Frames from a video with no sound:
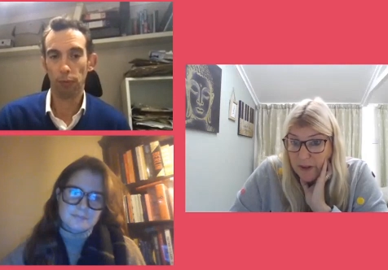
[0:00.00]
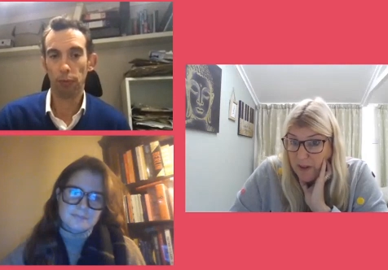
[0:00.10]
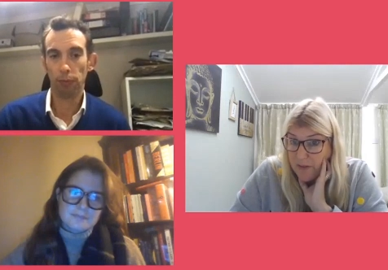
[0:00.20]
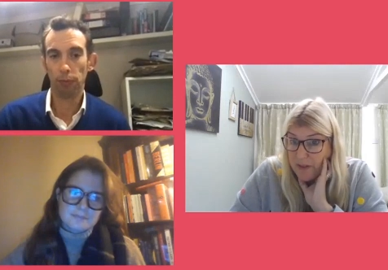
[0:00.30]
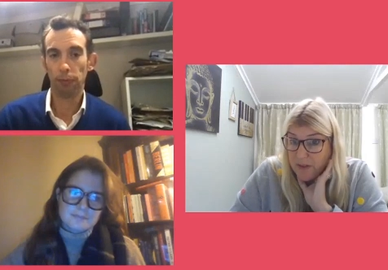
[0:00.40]

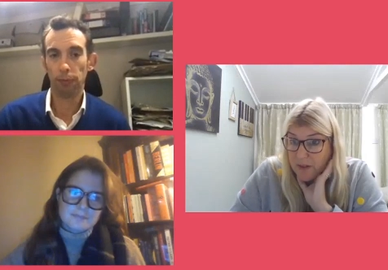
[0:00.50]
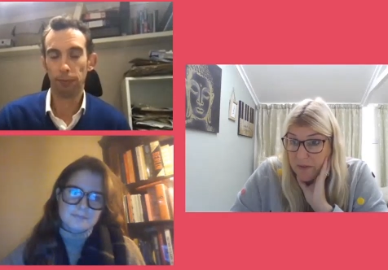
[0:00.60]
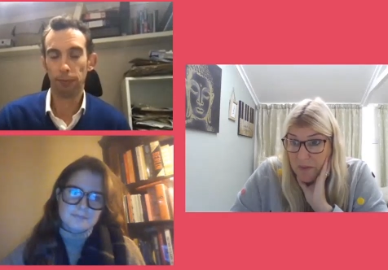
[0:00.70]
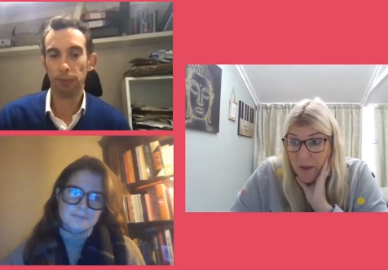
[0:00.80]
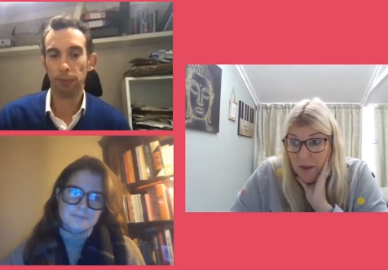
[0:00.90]
Speaker 1: I can have it
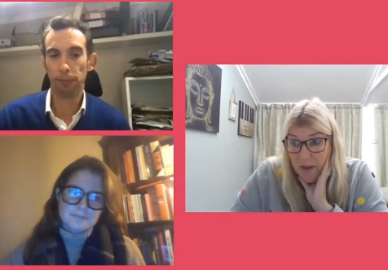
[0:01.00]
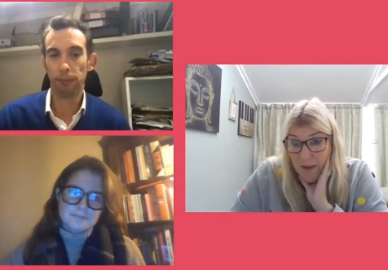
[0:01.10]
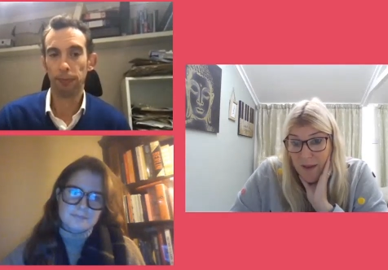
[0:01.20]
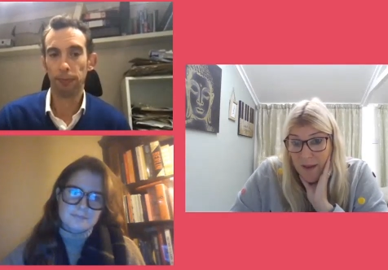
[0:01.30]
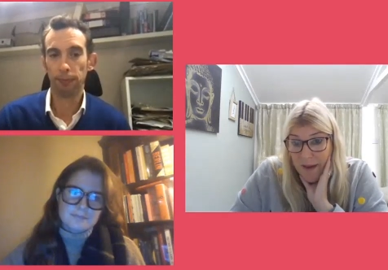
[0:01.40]
done?
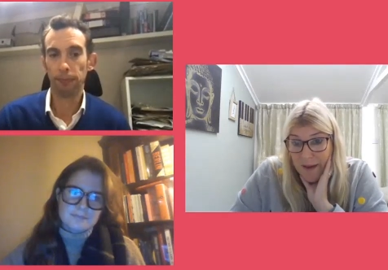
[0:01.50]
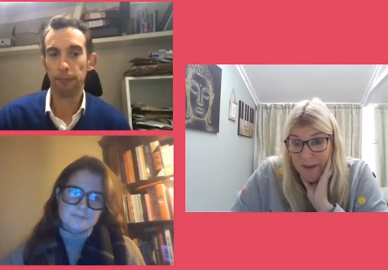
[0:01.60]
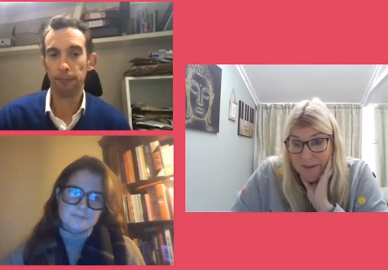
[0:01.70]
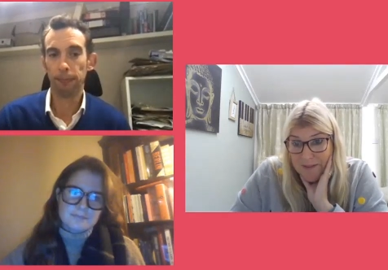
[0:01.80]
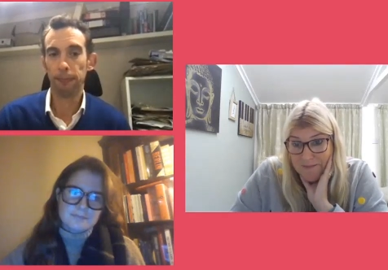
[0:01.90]

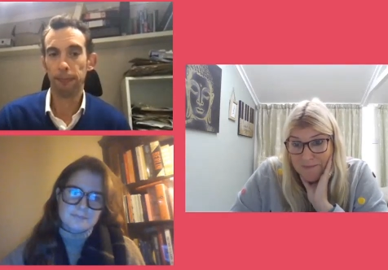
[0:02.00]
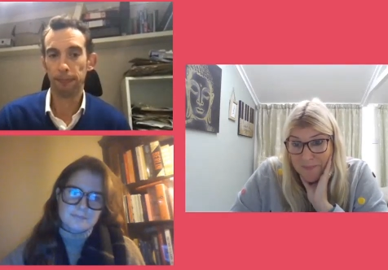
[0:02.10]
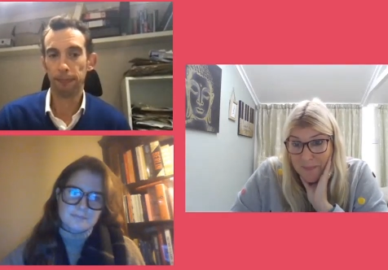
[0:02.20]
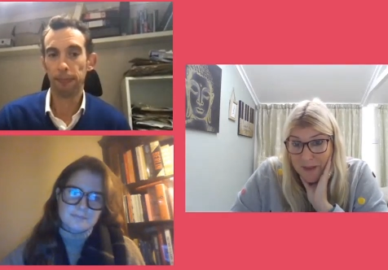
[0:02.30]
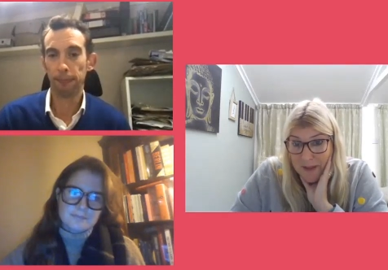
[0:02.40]

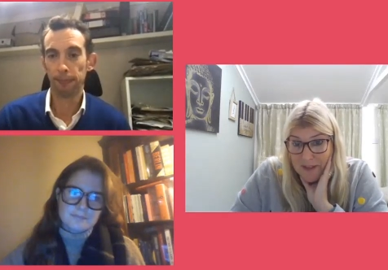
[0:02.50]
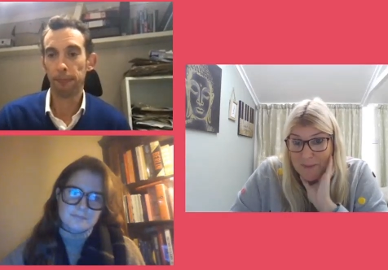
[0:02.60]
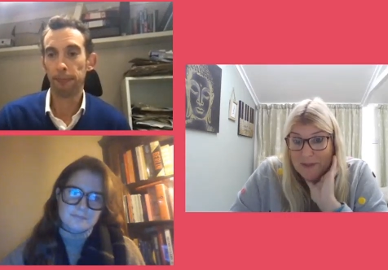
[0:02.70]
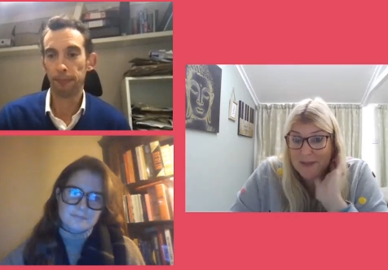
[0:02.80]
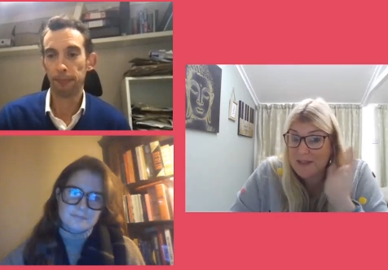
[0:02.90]
Um,
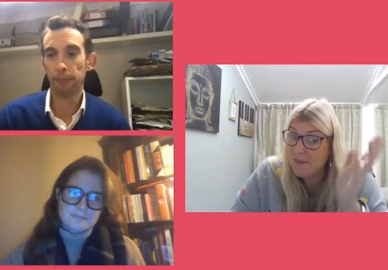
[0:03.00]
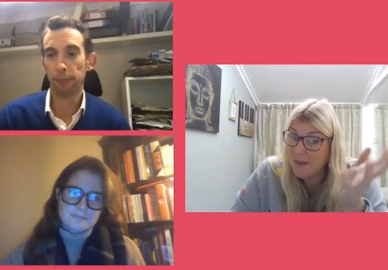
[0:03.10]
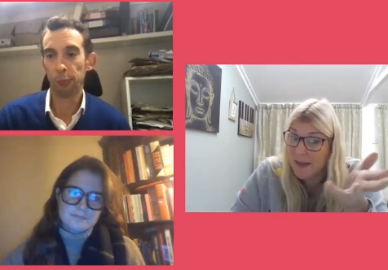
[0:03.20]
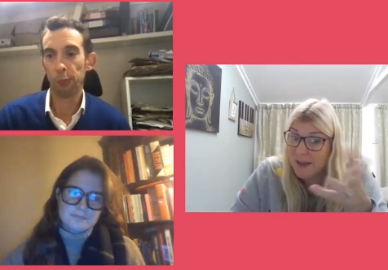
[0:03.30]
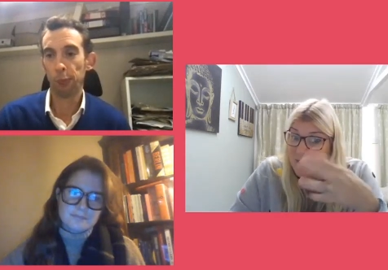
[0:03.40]
I suppose
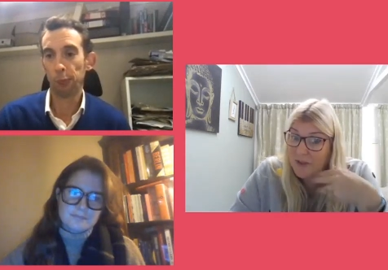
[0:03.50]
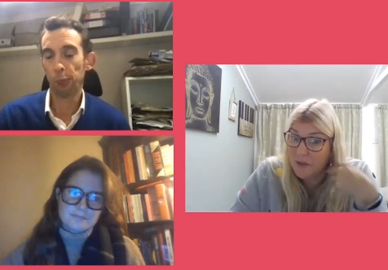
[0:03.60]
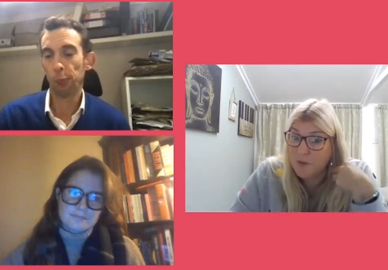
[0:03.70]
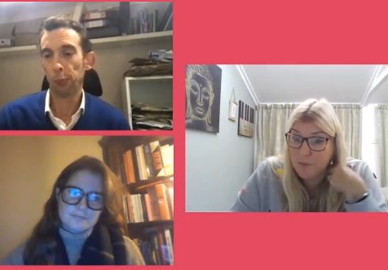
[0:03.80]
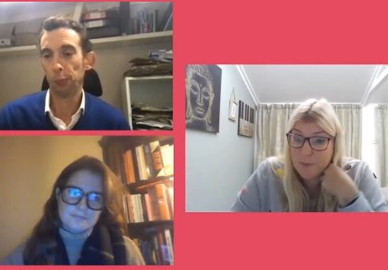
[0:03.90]
that's something,
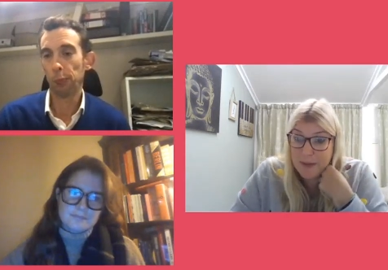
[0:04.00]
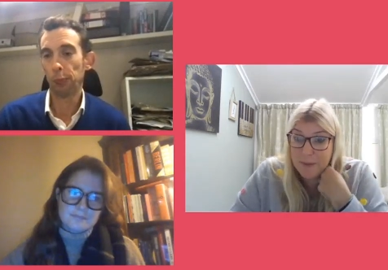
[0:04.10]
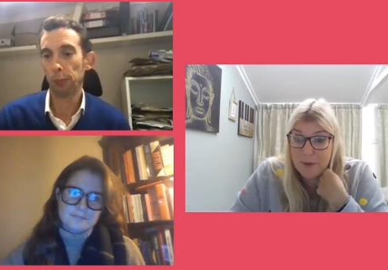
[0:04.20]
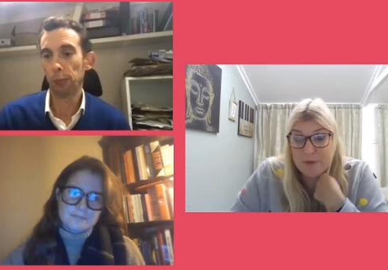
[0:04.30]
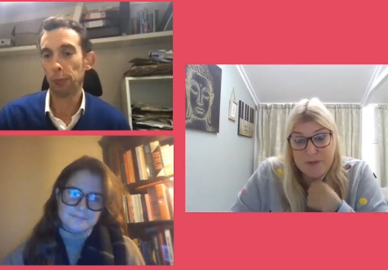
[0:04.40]
Anna, that you've
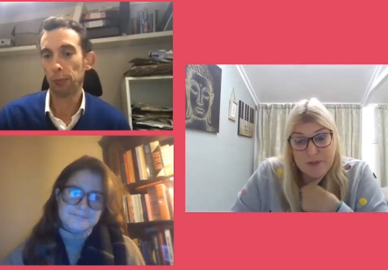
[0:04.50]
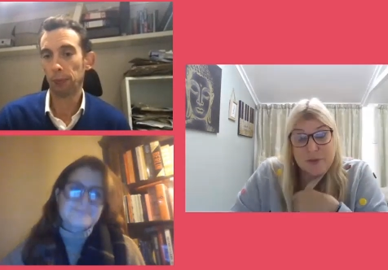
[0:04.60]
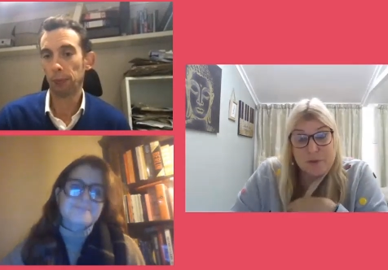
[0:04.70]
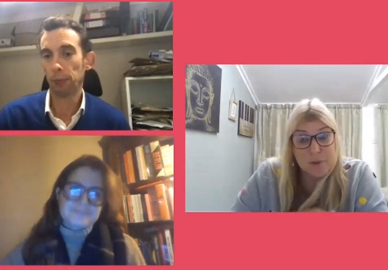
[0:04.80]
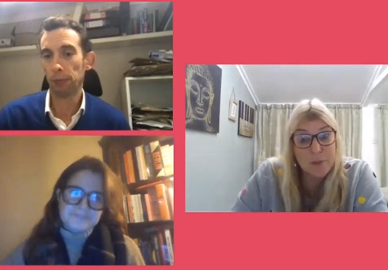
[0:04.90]
probably come
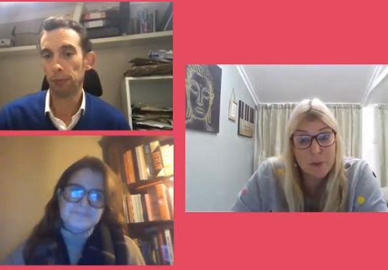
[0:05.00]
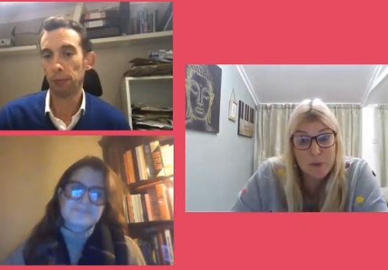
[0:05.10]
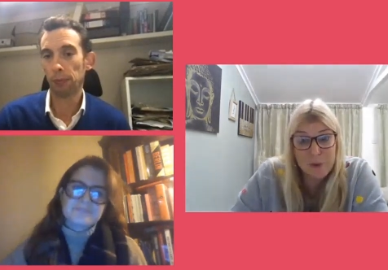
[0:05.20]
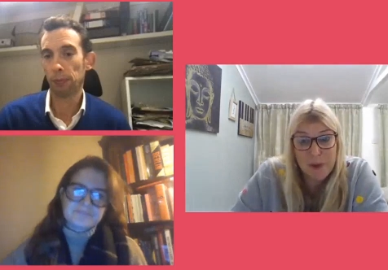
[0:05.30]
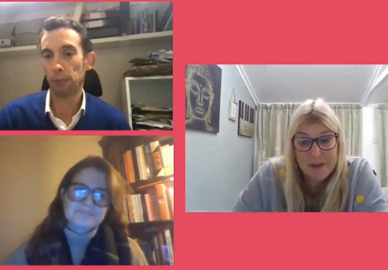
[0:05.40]
across in your
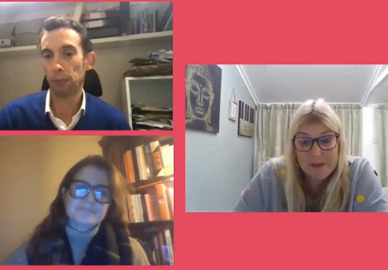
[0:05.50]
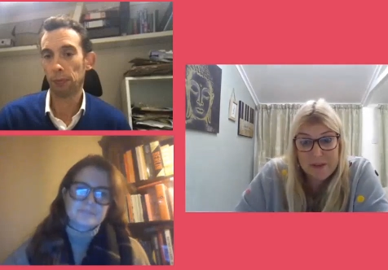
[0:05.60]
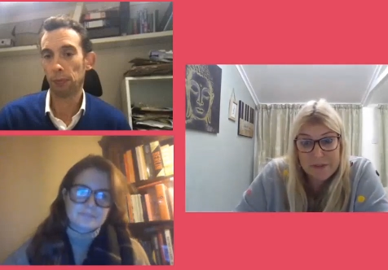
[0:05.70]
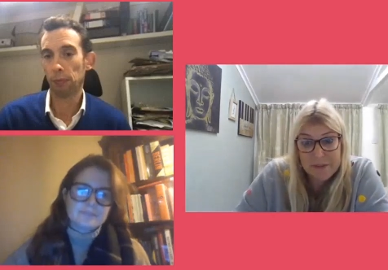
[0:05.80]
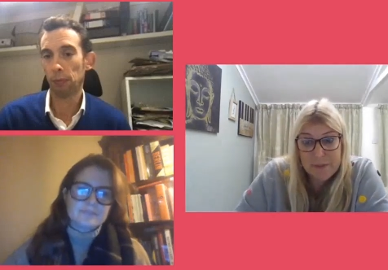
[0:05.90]
report
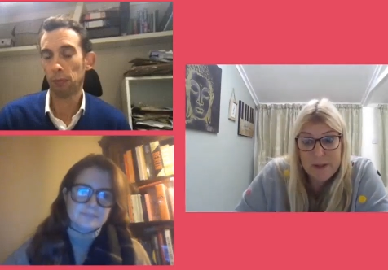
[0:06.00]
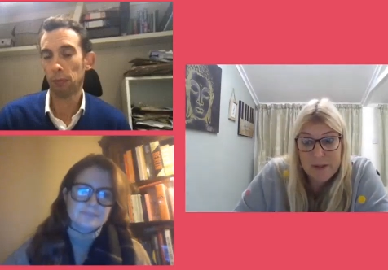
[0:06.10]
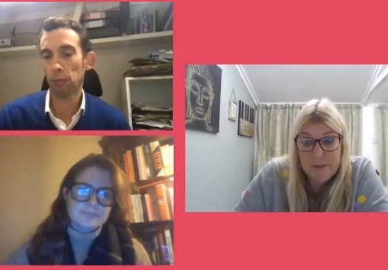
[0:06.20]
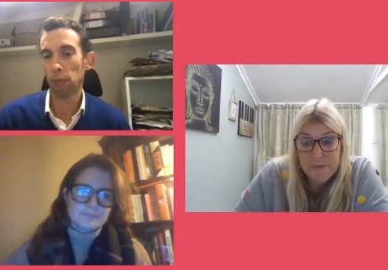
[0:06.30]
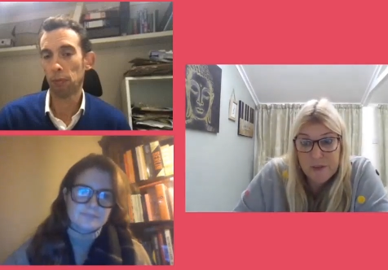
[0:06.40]
quite a lot as
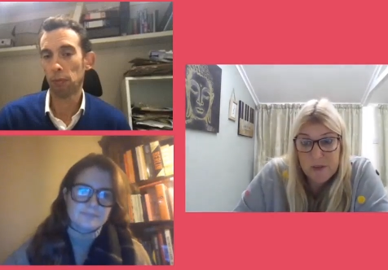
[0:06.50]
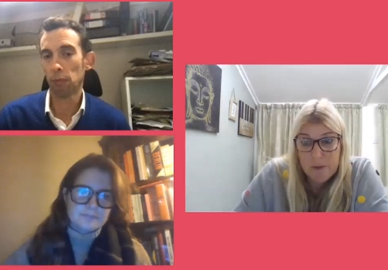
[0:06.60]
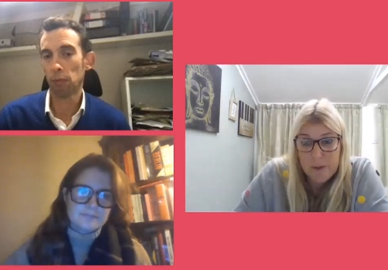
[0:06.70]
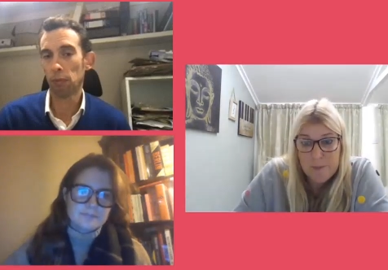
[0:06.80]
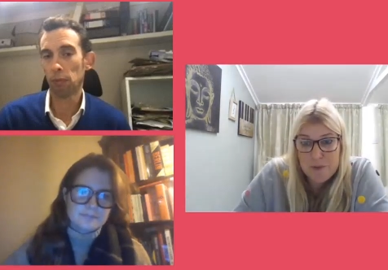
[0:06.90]
well, haven't
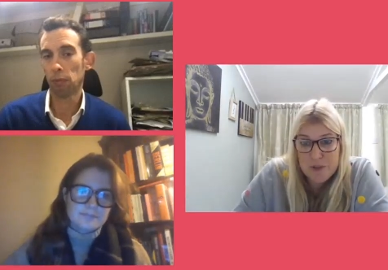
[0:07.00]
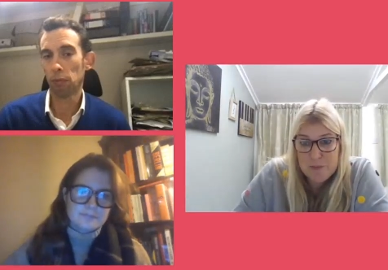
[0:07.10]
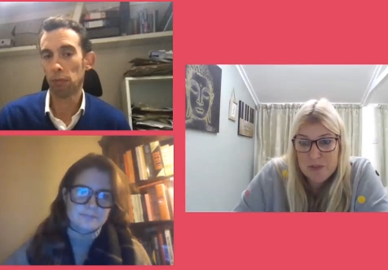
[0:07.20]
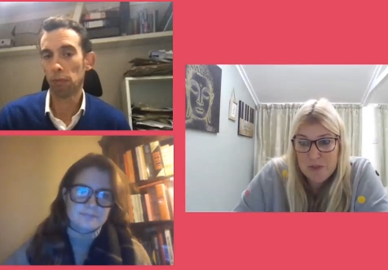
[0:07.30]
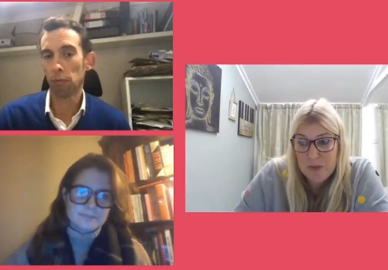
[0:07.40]
you? I presume there's